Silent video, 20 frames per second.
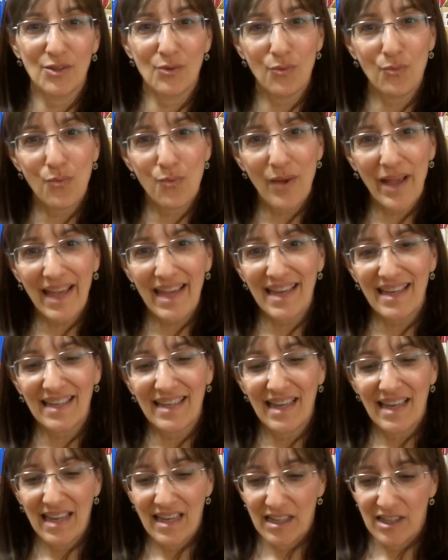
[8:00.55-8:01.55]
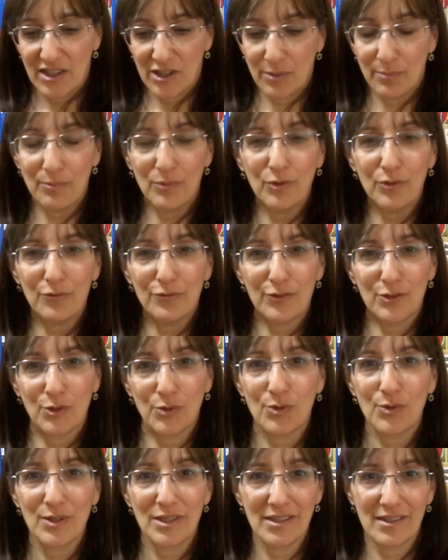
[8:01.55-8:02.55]
the way to move
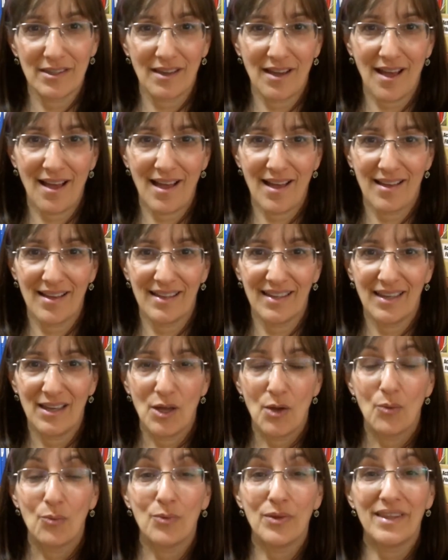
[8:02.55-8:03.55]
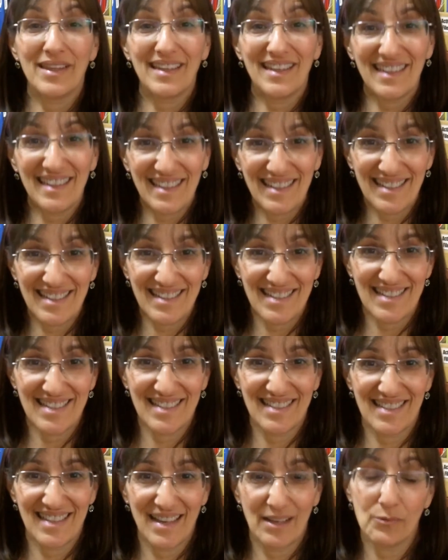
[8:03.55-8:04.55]
towards the Chag with
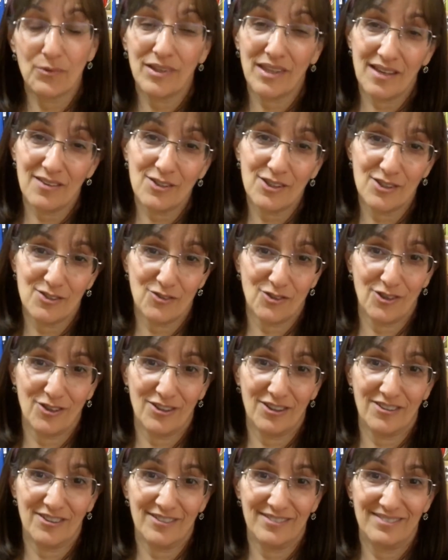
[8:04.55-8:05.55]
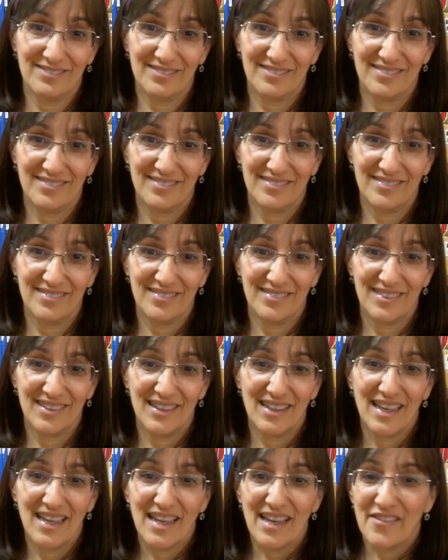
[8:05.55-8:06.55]
ease and without struggle.
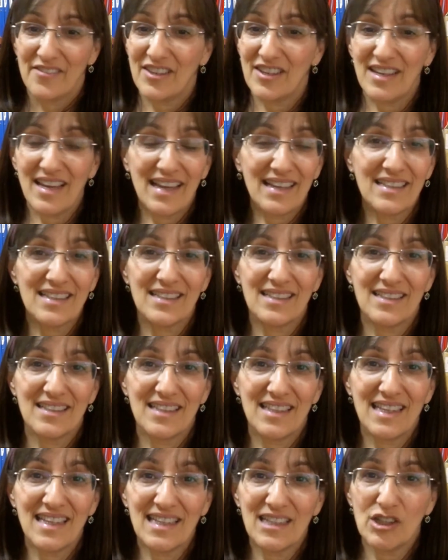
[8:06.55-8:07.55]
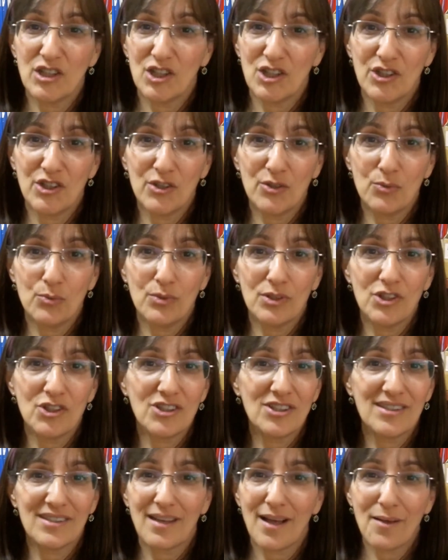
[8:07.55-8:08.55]
The next thing to do will
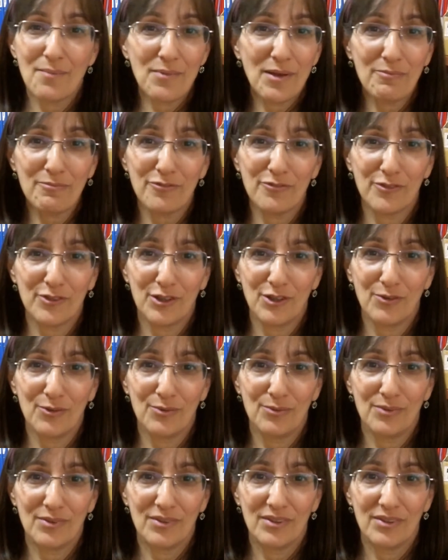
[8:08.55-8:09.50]
just come up for you.